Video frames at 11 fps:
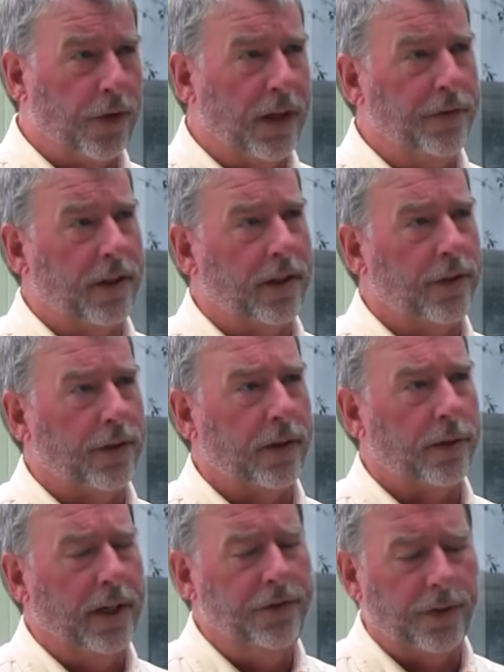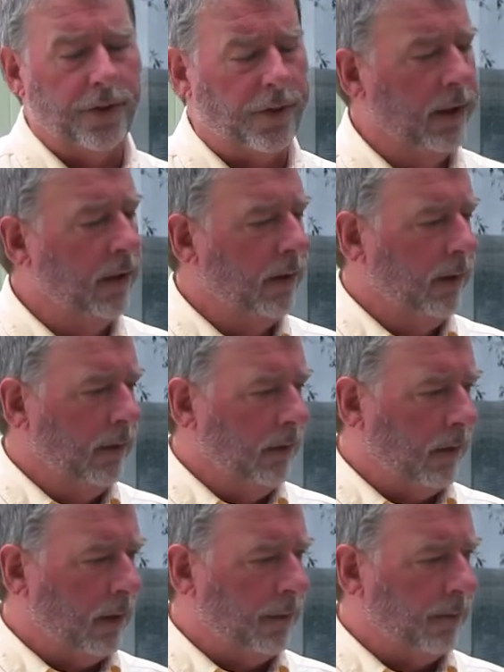safety considerations,
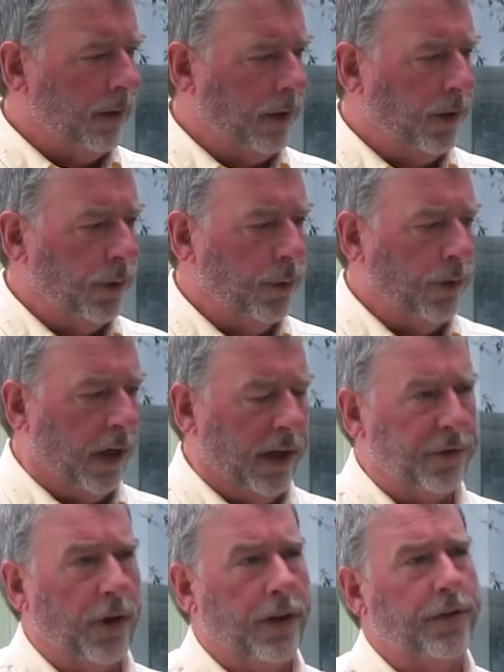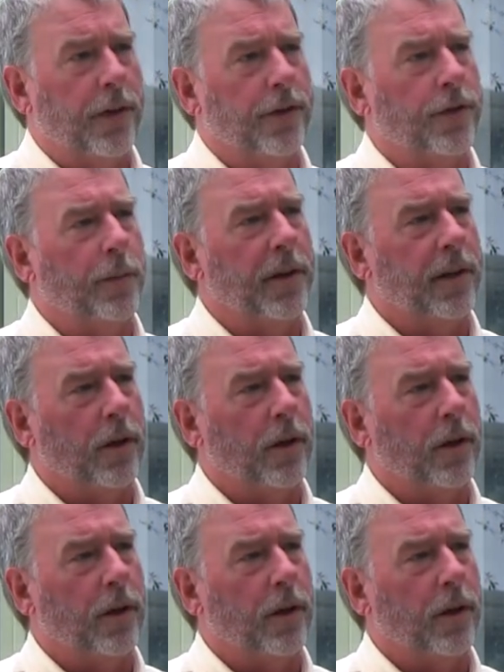you have touched on some of the